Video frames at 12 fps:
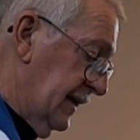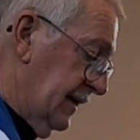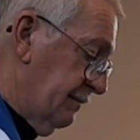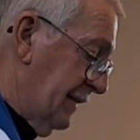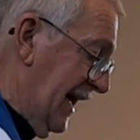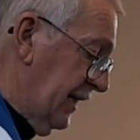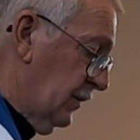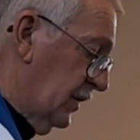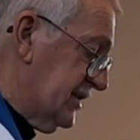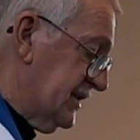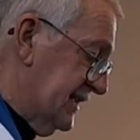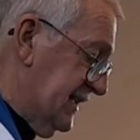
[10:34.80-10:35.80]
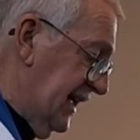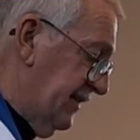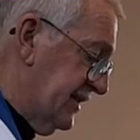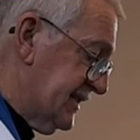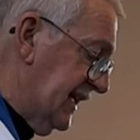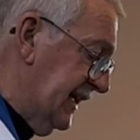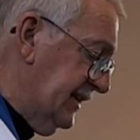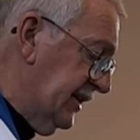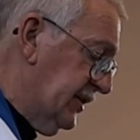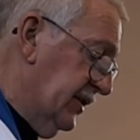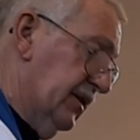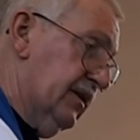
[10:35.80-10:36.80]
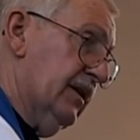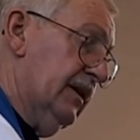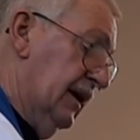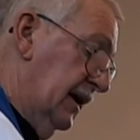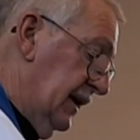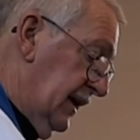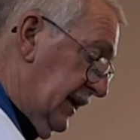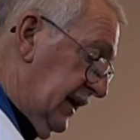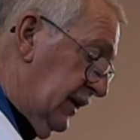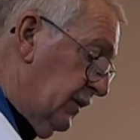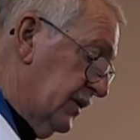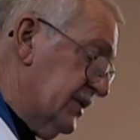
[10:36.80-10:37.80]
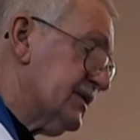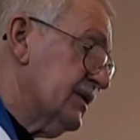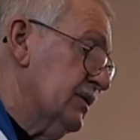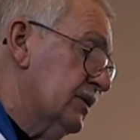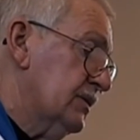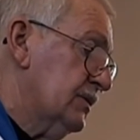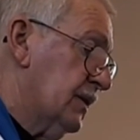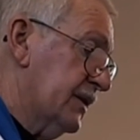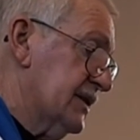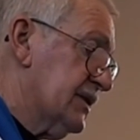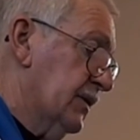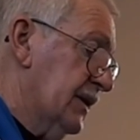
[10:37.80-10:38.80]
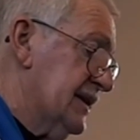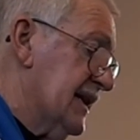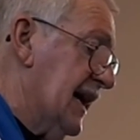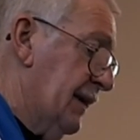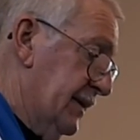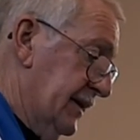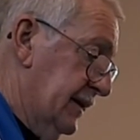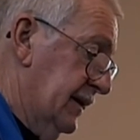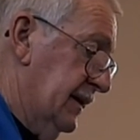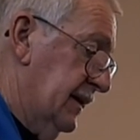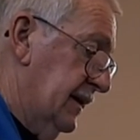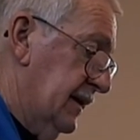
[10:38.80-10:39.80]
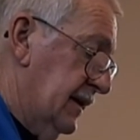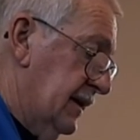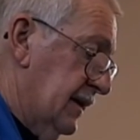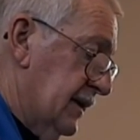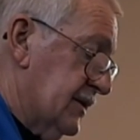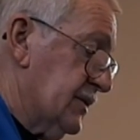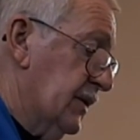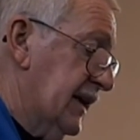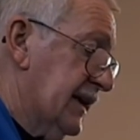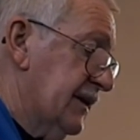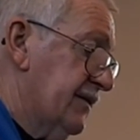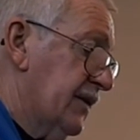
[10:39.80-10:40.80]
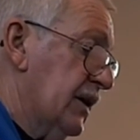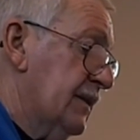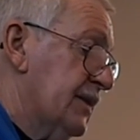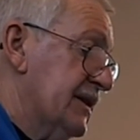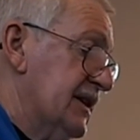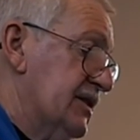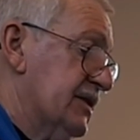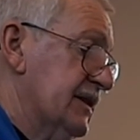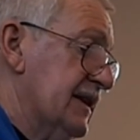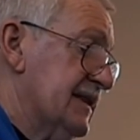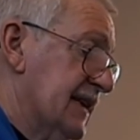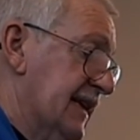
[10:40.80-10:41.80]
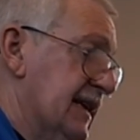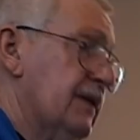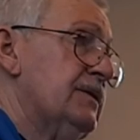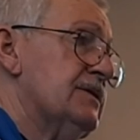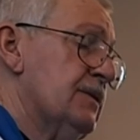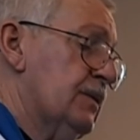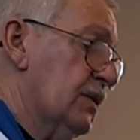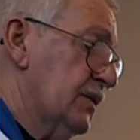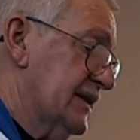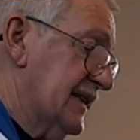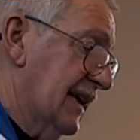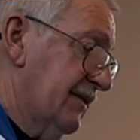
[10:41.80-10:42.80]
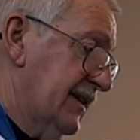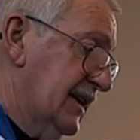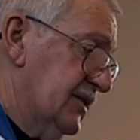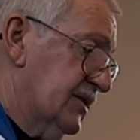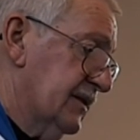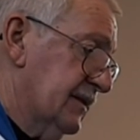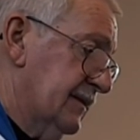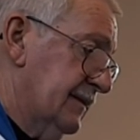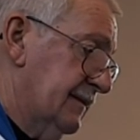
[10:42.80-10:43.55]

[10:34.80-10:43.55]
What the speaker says: Man wants to tear aside the curtain. He wants to know what is going to happen, so he can avoid perdition and set out towards salvation."